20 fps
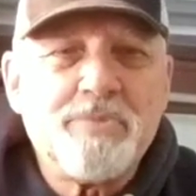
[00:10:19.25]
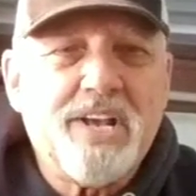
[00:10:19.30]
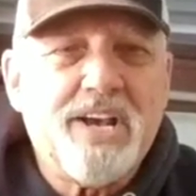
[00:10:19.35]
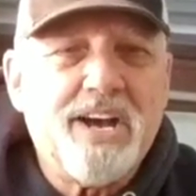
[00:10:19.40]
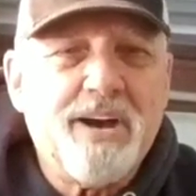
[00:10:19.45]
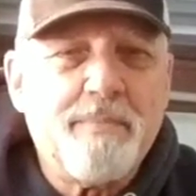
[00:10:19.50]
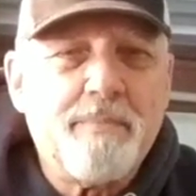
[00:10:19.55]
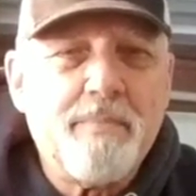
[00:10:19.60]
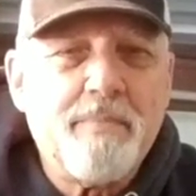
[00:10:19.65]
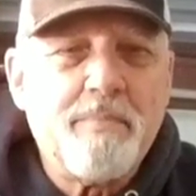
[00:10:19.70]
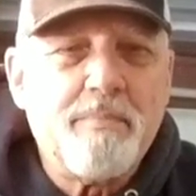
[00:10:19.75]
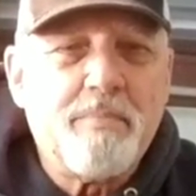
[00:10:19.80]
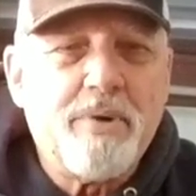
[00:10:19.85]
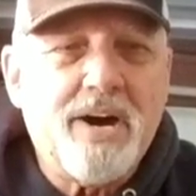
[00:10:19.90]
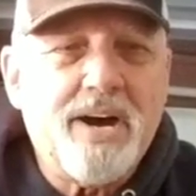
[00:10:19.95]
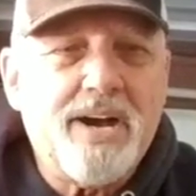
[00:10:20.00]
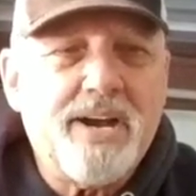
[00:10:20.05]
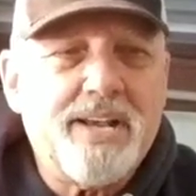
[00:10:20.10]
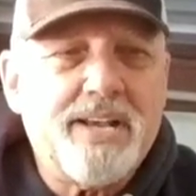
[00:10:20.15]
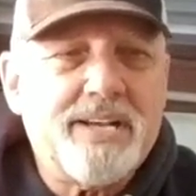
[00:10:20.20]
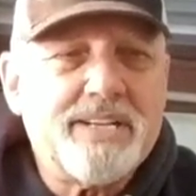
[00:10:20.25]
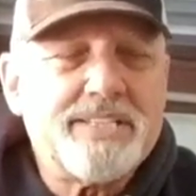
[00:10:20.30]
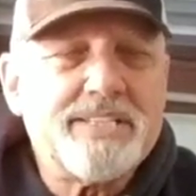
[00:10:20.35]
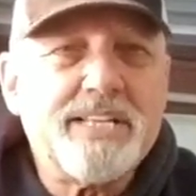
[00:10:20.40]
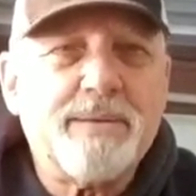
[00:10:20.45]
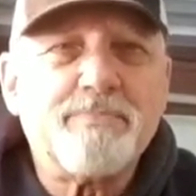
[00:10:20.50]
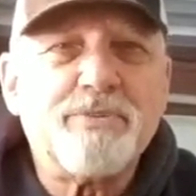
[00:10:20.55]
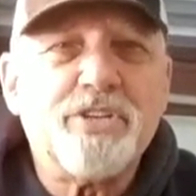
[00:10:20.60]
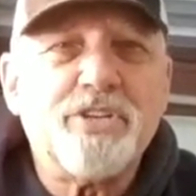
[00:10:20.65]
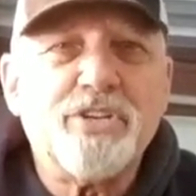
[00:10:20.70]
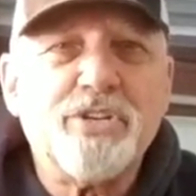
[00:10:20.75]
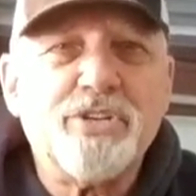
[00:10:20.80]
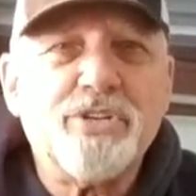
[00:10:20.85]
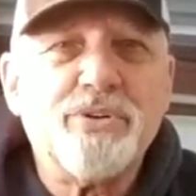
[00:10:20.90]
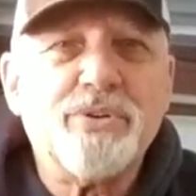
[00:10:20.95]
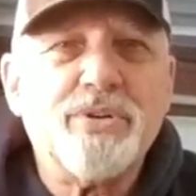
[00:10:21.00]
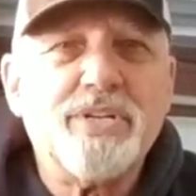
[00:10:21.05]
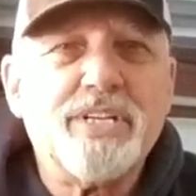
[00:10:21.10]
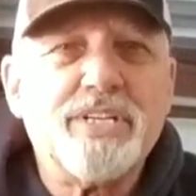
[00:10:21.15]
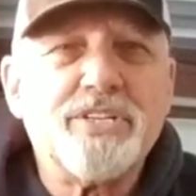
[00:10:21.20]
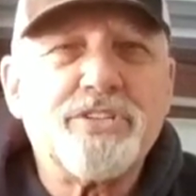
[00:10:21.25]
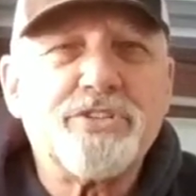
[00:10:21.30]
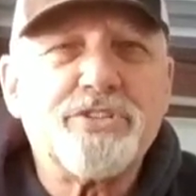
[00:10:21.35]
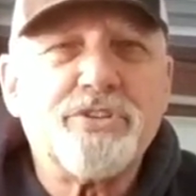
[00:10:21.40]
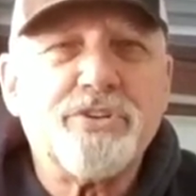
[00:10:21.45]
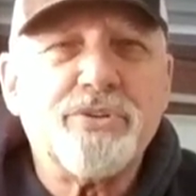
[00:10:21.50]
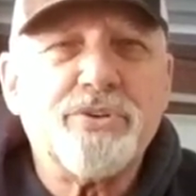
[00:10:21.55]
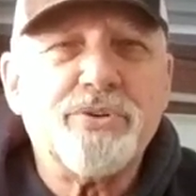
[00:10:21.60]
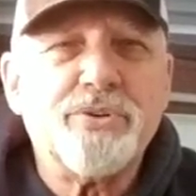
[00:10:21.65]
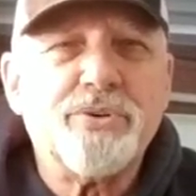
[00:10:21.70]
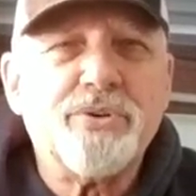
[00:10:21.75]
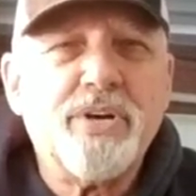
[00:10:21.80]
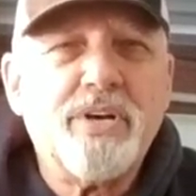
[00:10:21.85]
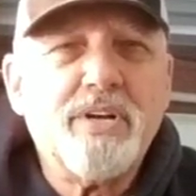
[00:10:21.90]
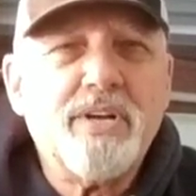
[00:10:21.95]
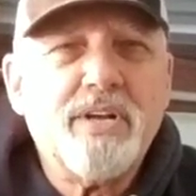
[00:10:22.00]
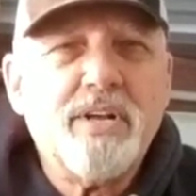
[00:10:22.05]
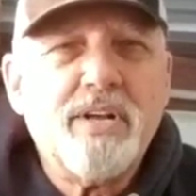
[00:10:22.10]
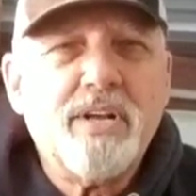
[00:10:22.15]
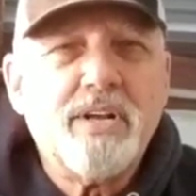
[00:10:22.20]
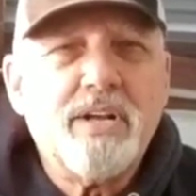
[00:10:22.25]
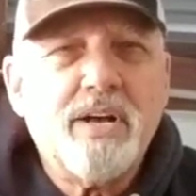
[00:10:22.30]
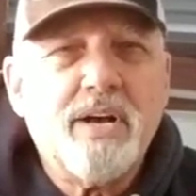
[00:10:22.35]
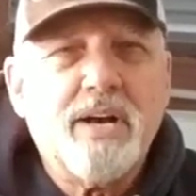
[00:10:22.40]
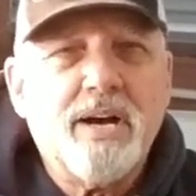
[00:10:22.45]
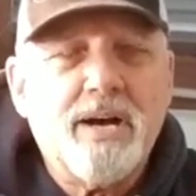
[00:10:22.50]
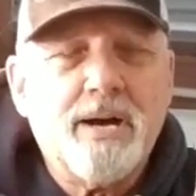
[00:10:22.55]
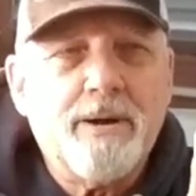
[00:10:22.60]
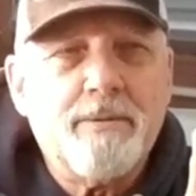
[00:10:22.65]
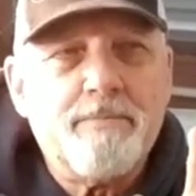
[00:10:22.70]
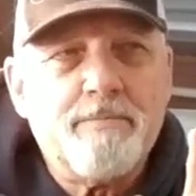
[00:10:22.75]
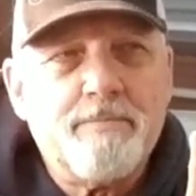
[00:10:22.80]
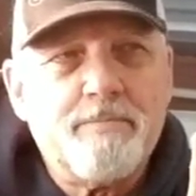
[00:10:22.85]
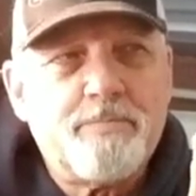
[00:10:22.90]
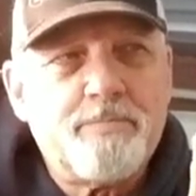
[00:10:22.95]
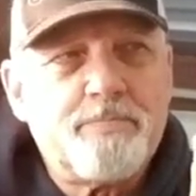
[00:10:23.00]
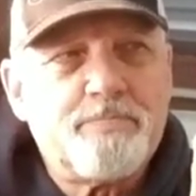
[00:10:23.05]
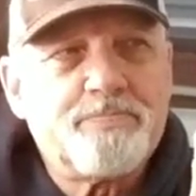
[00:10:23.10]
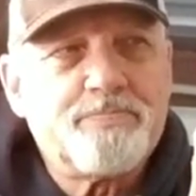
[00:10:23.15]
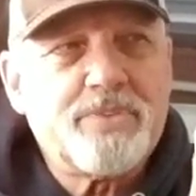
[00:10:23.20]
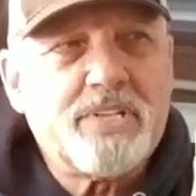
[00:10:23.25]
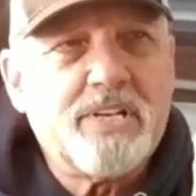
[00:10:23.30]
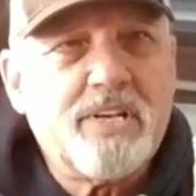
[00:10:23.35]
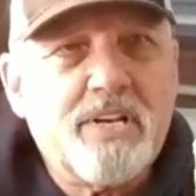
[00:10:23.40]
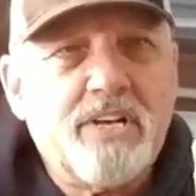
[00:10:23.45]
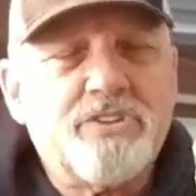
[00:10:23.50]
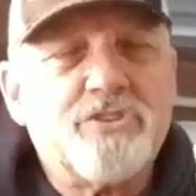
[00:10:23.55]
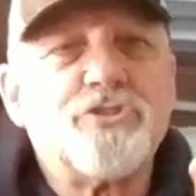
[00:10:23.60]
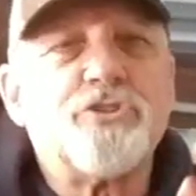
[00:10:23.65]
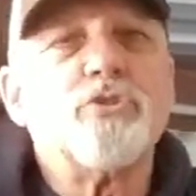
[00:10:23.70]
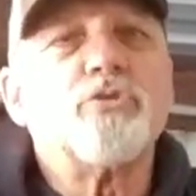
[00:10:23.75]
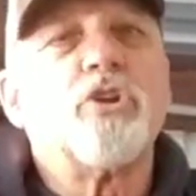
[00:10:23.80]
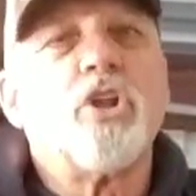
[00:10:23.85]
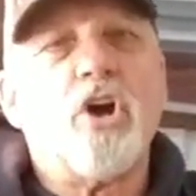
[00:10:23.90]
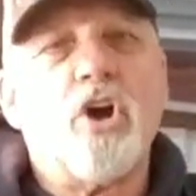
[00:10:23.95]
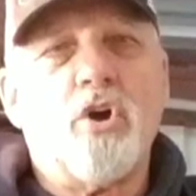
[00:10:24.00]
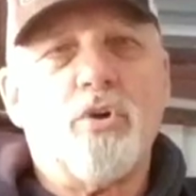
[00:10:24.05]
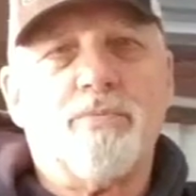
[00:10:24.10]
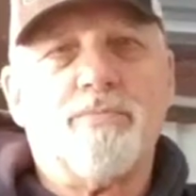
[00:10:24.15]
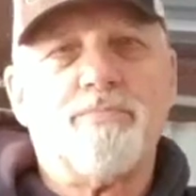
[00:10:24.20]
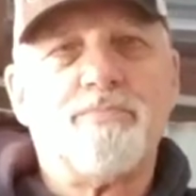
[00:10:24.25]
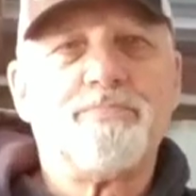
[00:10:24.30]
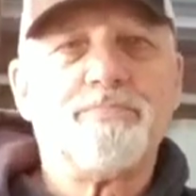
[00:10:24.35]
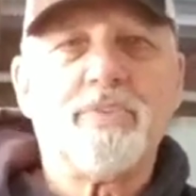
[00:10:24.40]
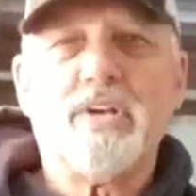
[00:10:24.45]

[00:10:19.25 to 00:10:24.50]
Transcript: Uh, my uh, tip to you is to um, uh, shoot low,